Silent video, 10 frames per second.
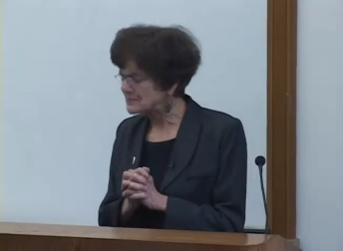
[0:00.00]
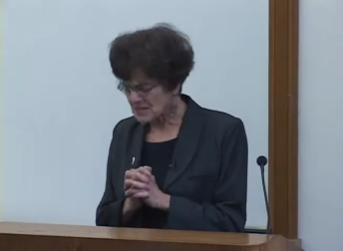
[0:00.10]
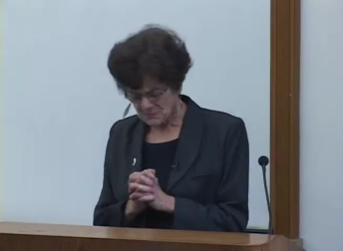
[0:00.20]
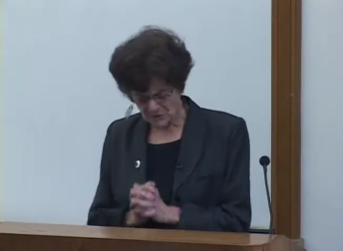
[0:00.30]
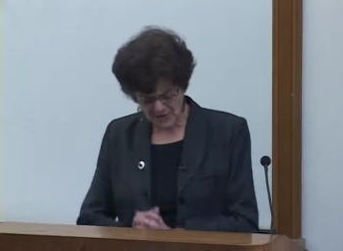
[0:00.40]

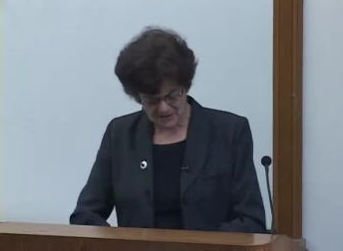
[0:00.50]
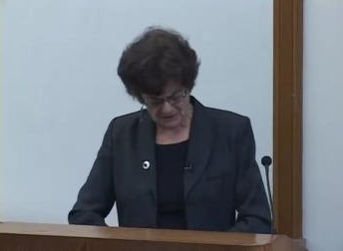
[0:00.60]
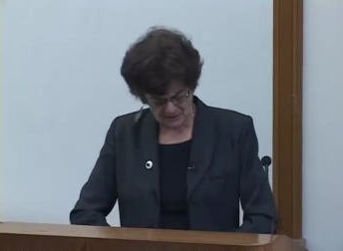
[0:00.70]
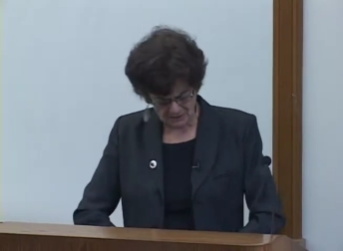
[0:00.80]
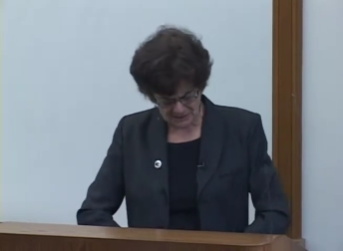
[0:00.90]
democratic
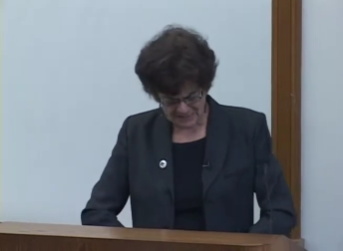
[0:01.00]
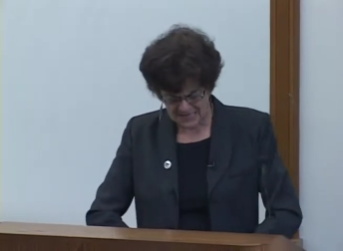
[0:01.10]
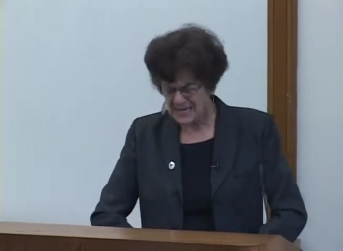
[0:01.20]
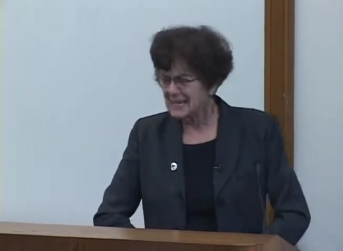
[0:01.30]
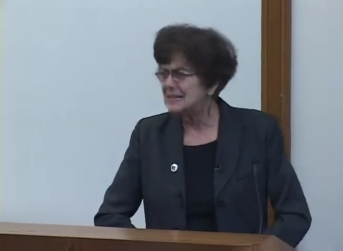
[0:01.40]
golden
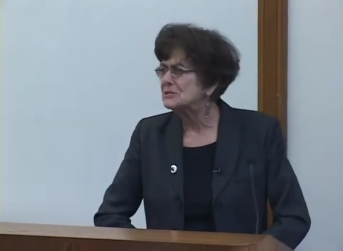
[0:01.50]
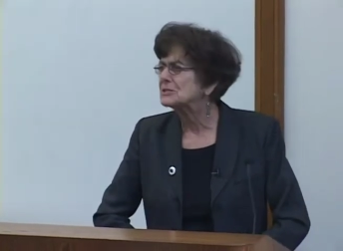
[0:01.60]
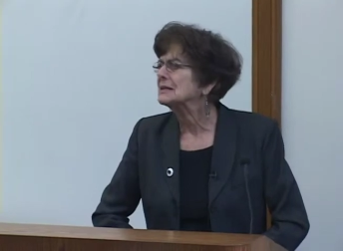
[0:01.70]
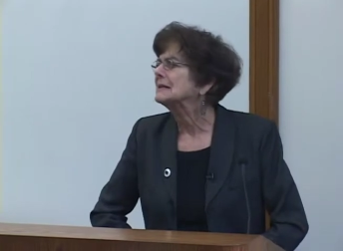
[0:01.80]
age,